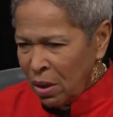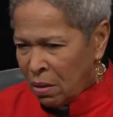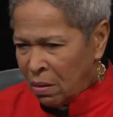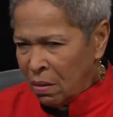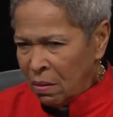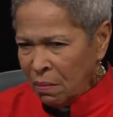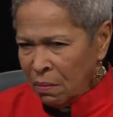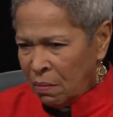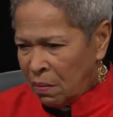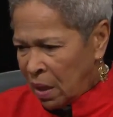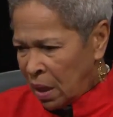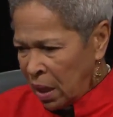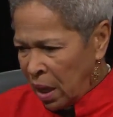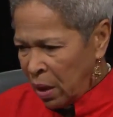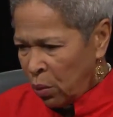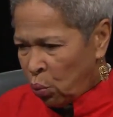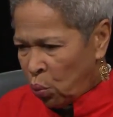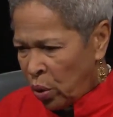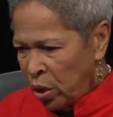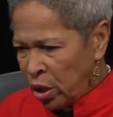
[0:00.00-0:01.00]
um, and
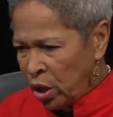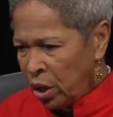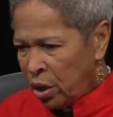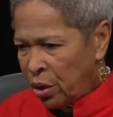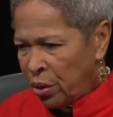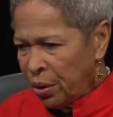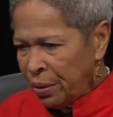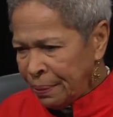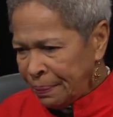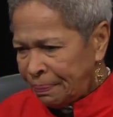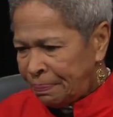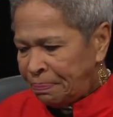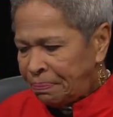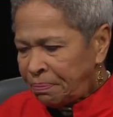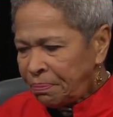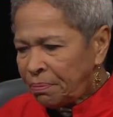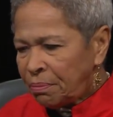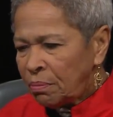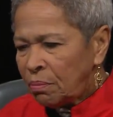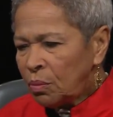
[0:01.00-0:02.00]
had one year,
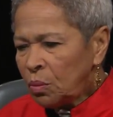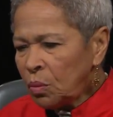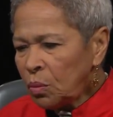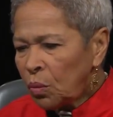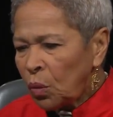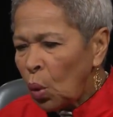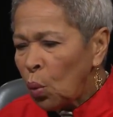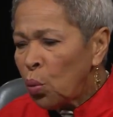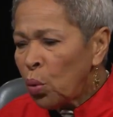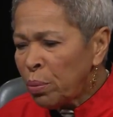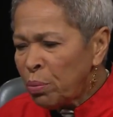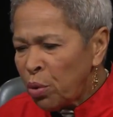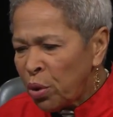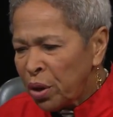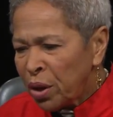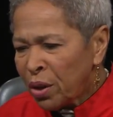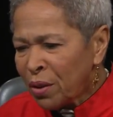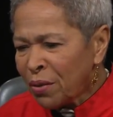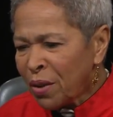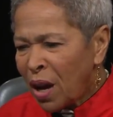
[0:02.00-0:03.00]
one
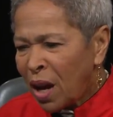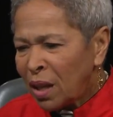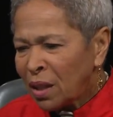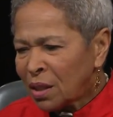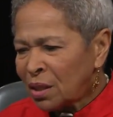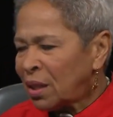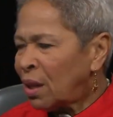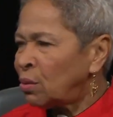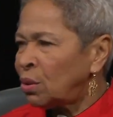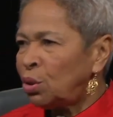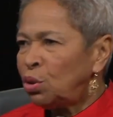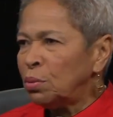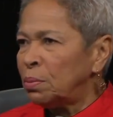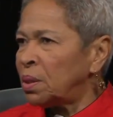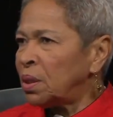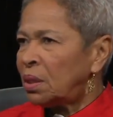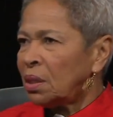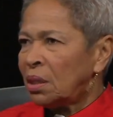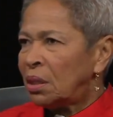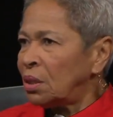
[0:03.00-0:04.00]
more year of college, I was too
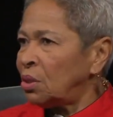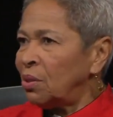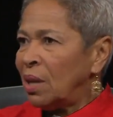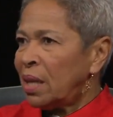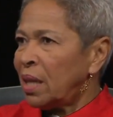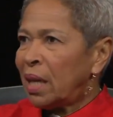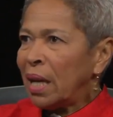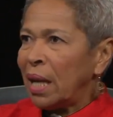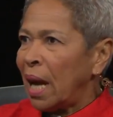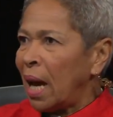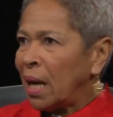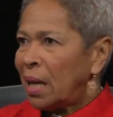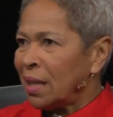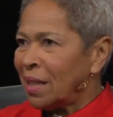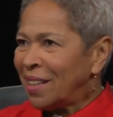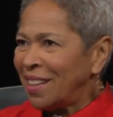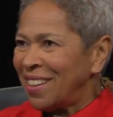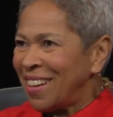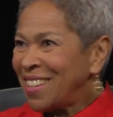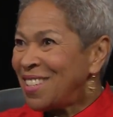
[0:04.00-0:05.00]
busy just trying to get out of
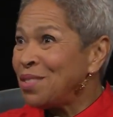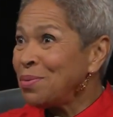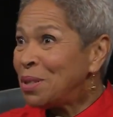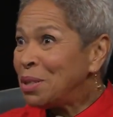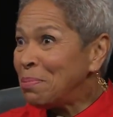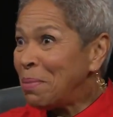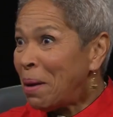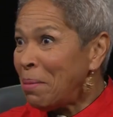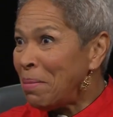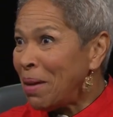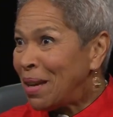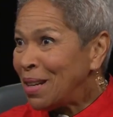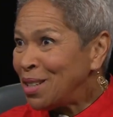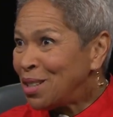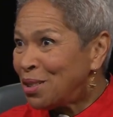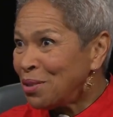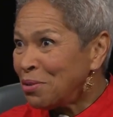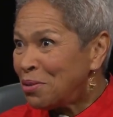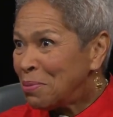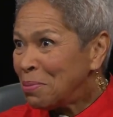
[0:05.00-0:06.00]
there. I switched sure. my
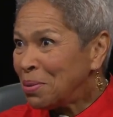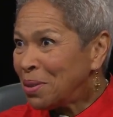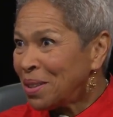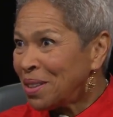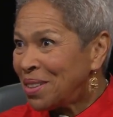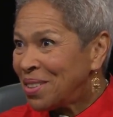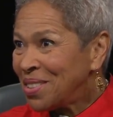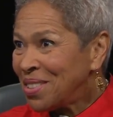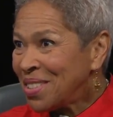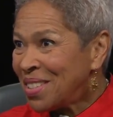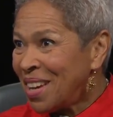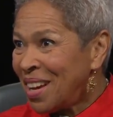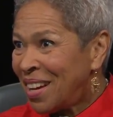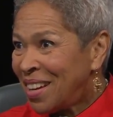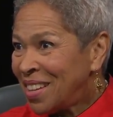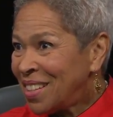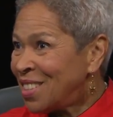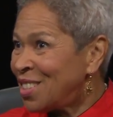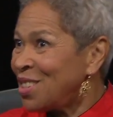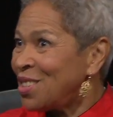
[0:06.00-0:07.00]
major from political
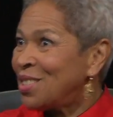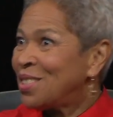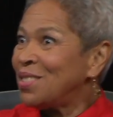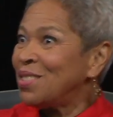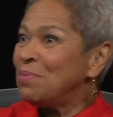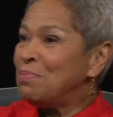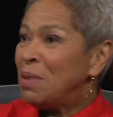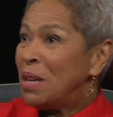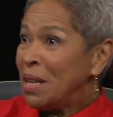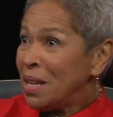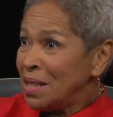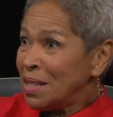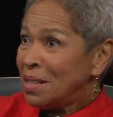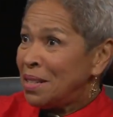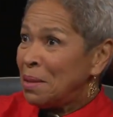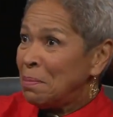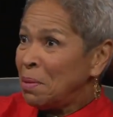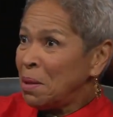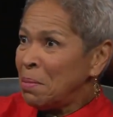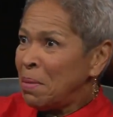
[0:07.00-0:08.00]
science because meeting the
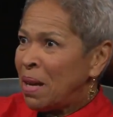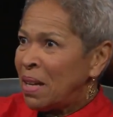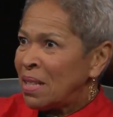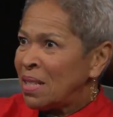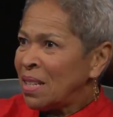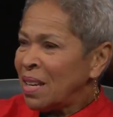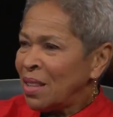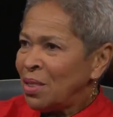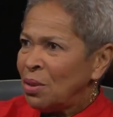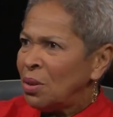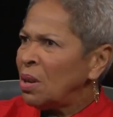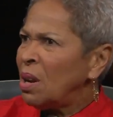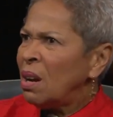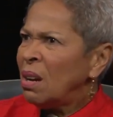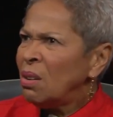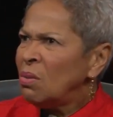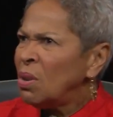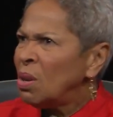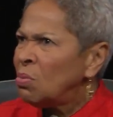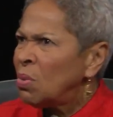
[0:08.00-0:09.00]
diplomats, uh-huh. I thought, I
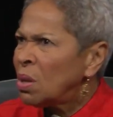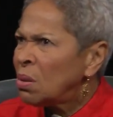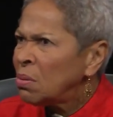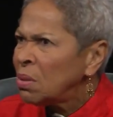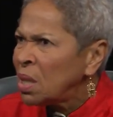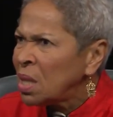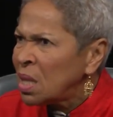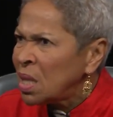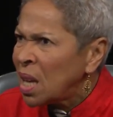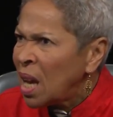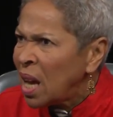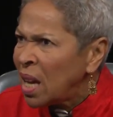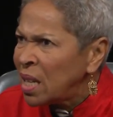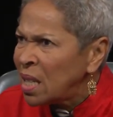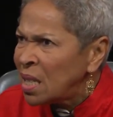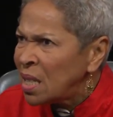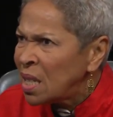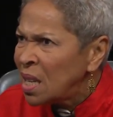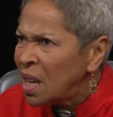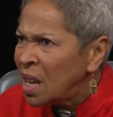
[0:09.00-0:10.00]
don't want to work with these guys.
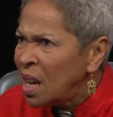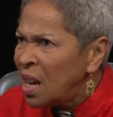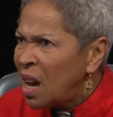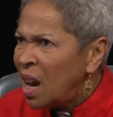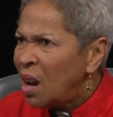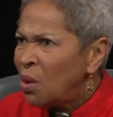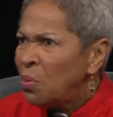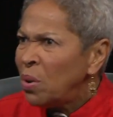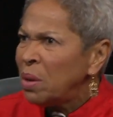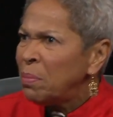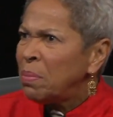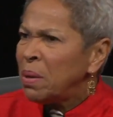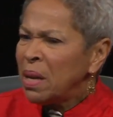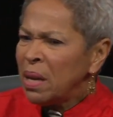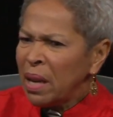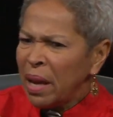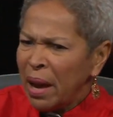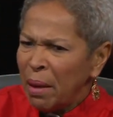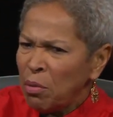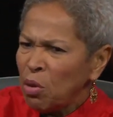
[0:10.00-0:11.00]
Yeah, yeah. I want to be
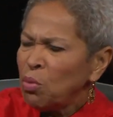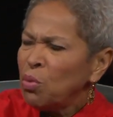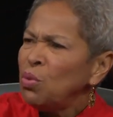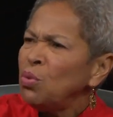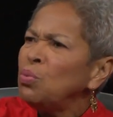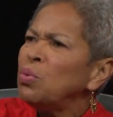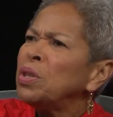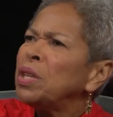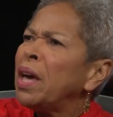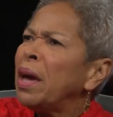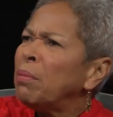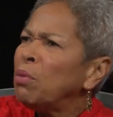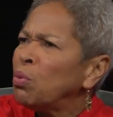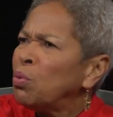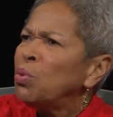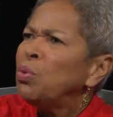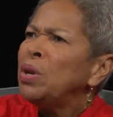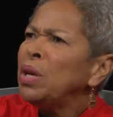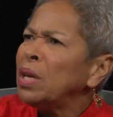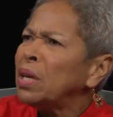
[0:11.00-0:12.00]
in Cameroon with
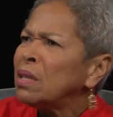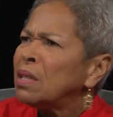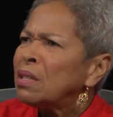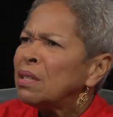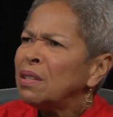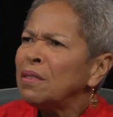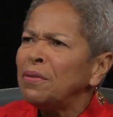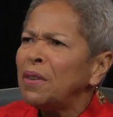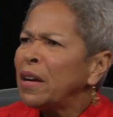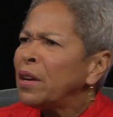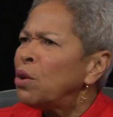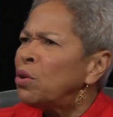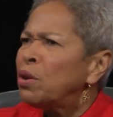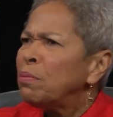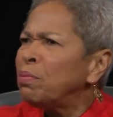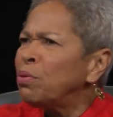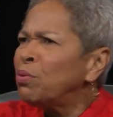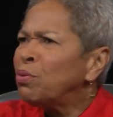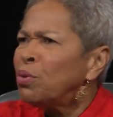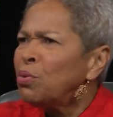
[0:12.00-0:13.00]
Cameroonians. Uh-huh. If I go to
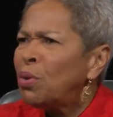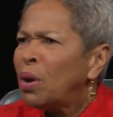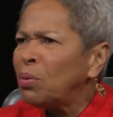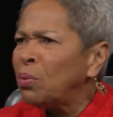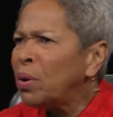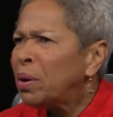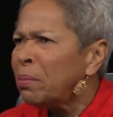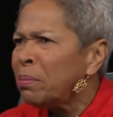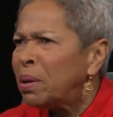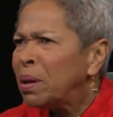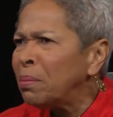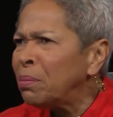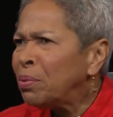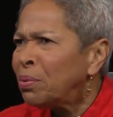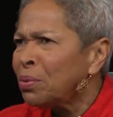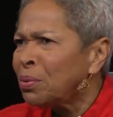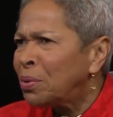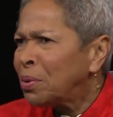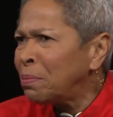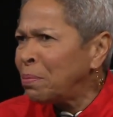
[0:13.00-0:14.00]
Peru, I want to be in
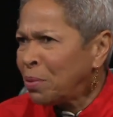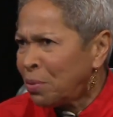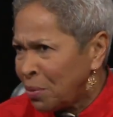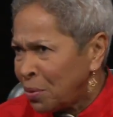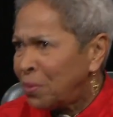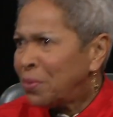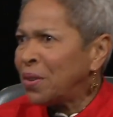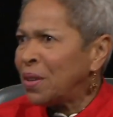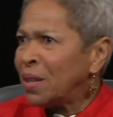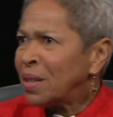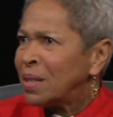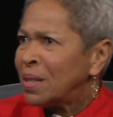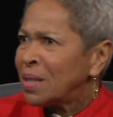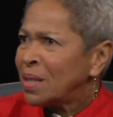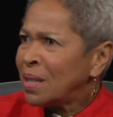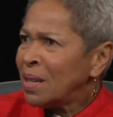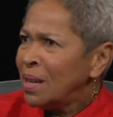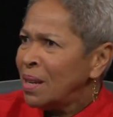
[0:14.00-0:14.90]
Peru with Peruvians.